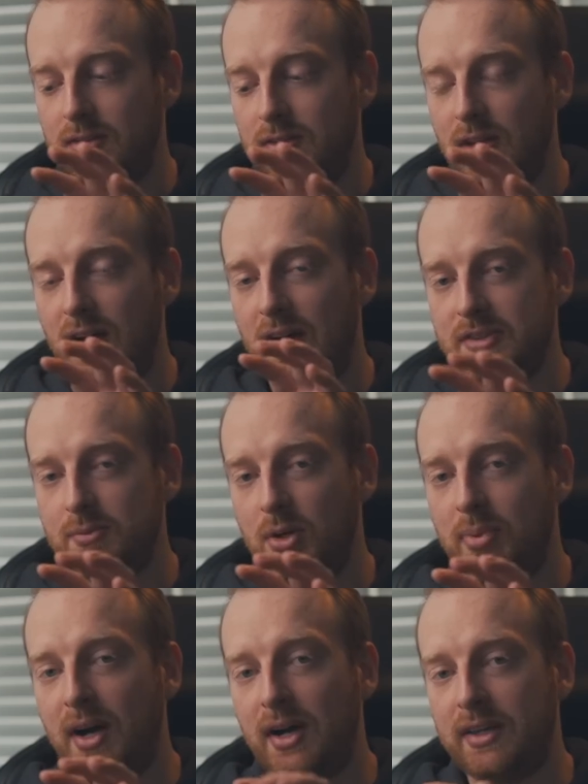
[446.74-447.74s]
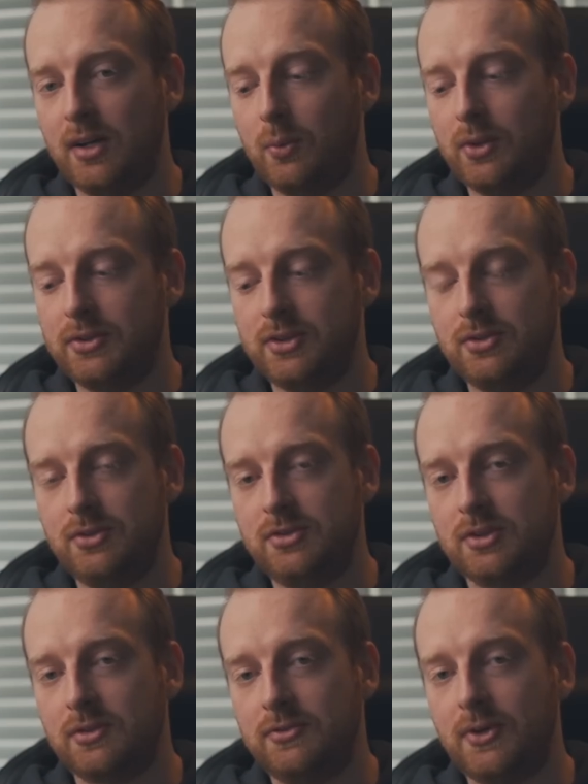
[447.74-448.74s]
the Osmo Pocket will use
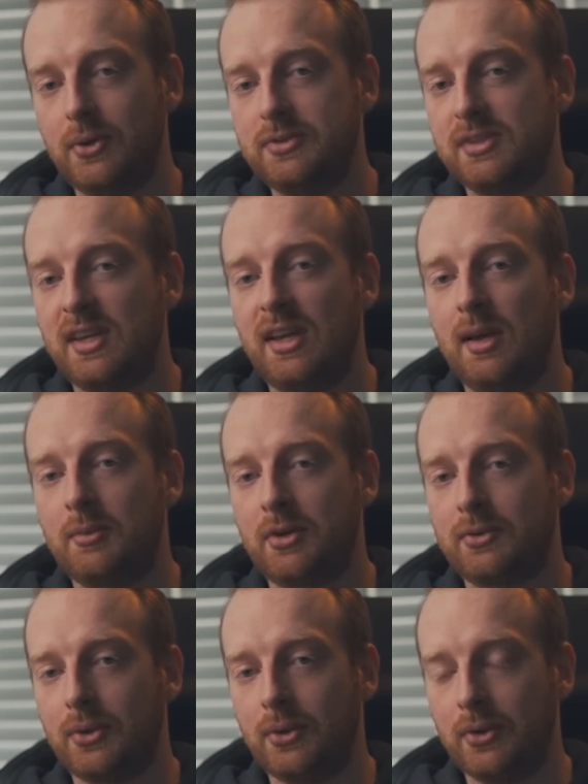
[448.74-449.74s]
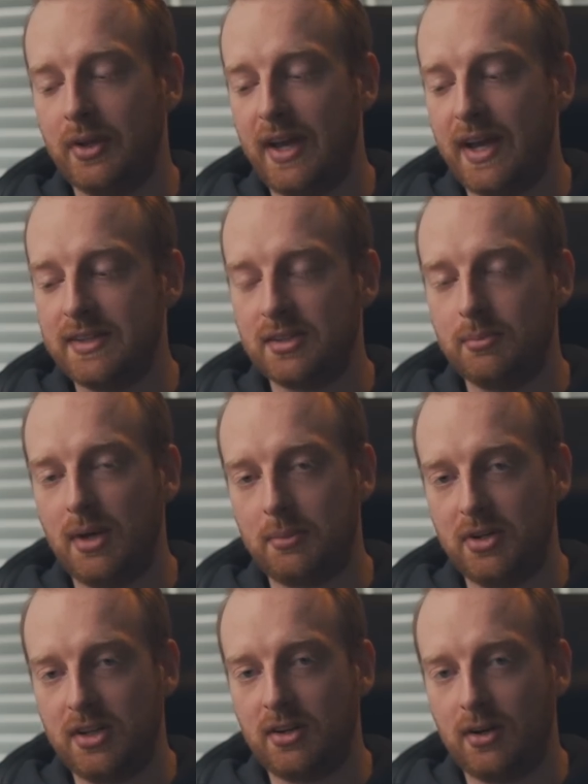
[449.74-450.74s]
your phone's camera roll as a
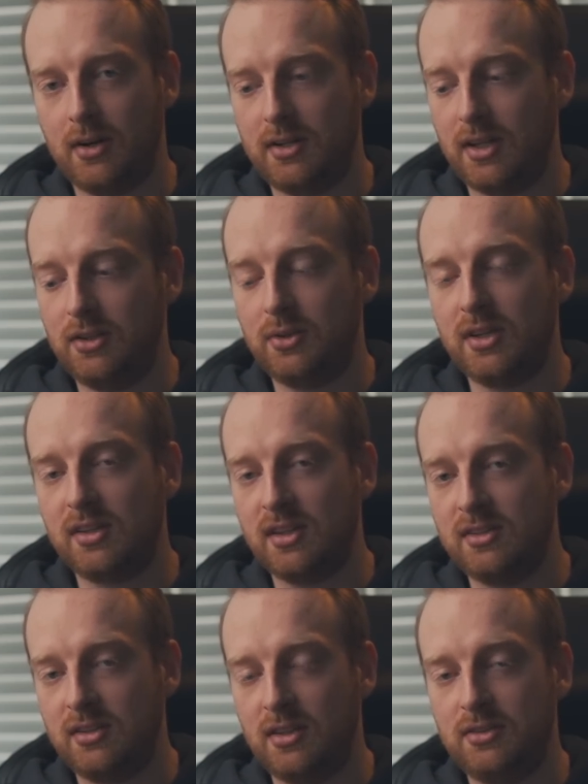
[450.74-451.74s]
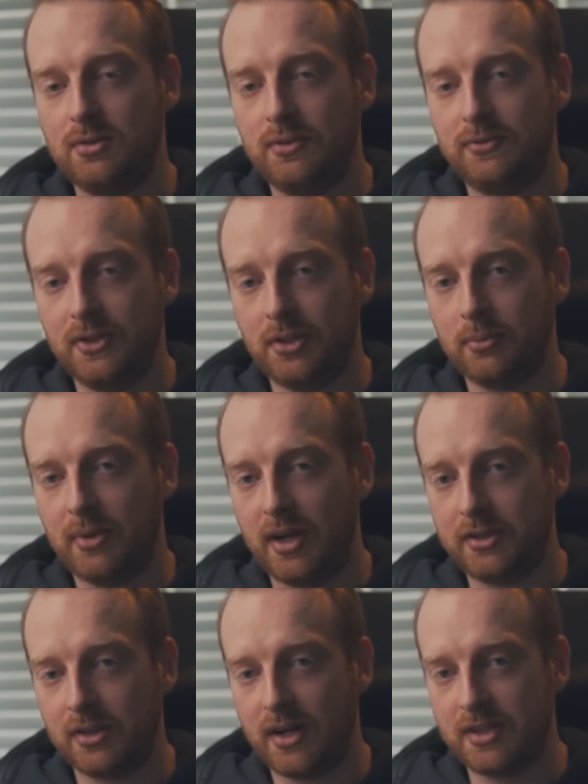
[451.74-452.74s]
memory card and you can continue to film
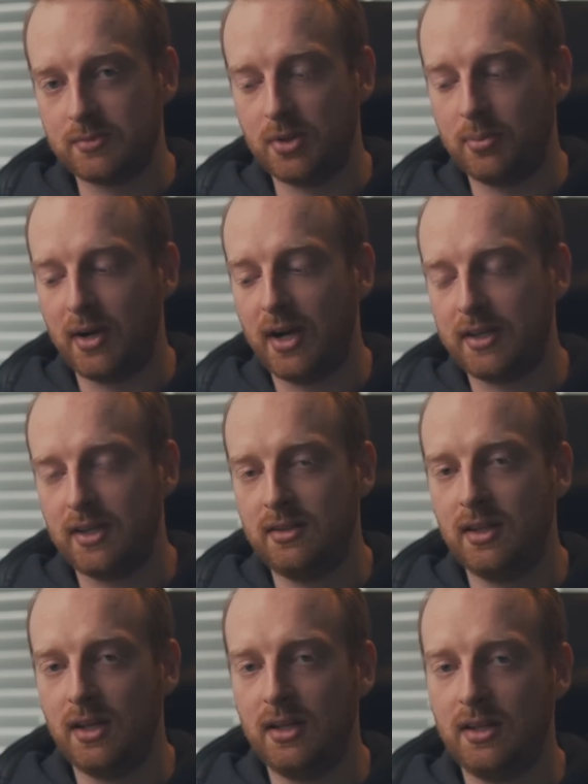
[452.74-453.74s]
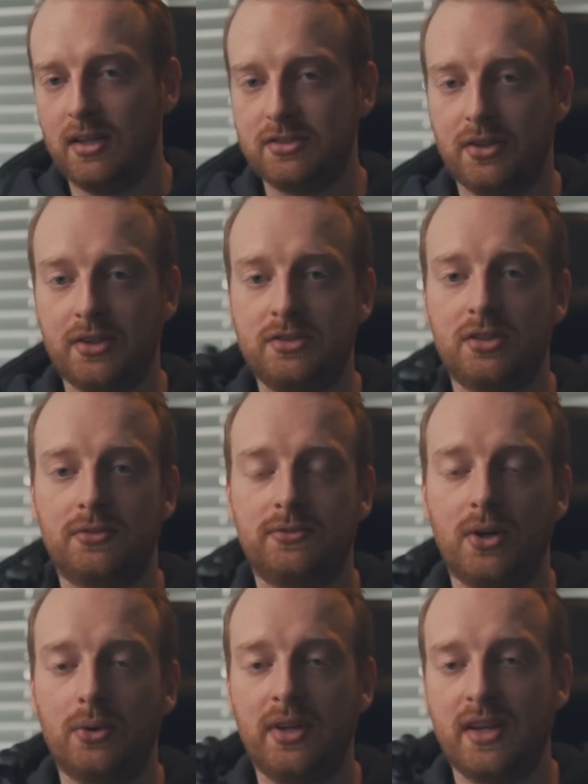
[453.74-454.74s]
on your Osmo Pocket as long as your
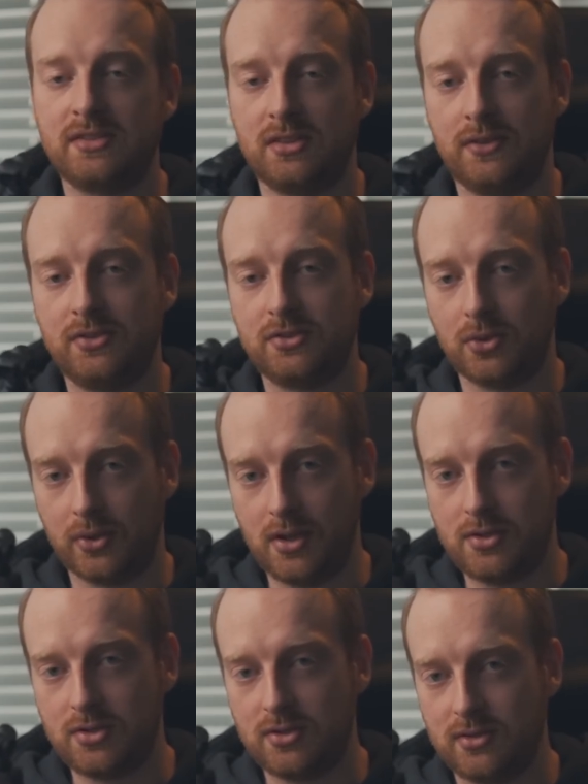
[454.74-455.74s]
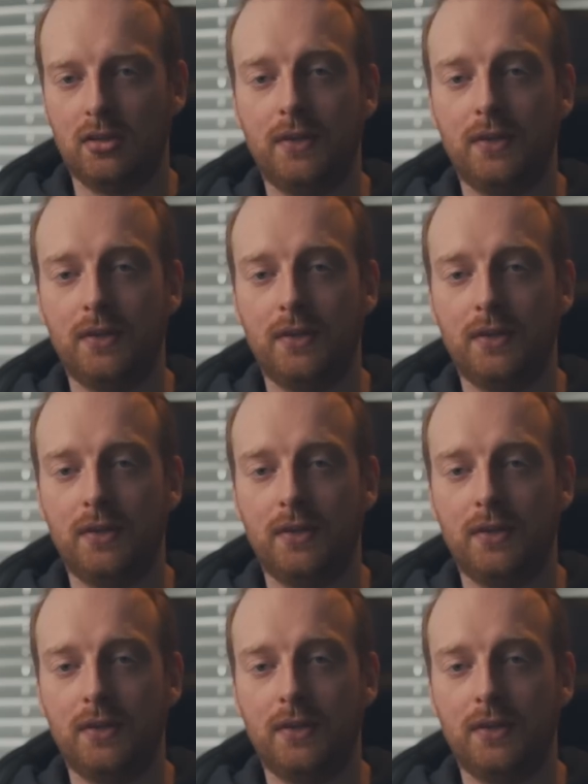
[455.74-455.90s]
phone has enough storage.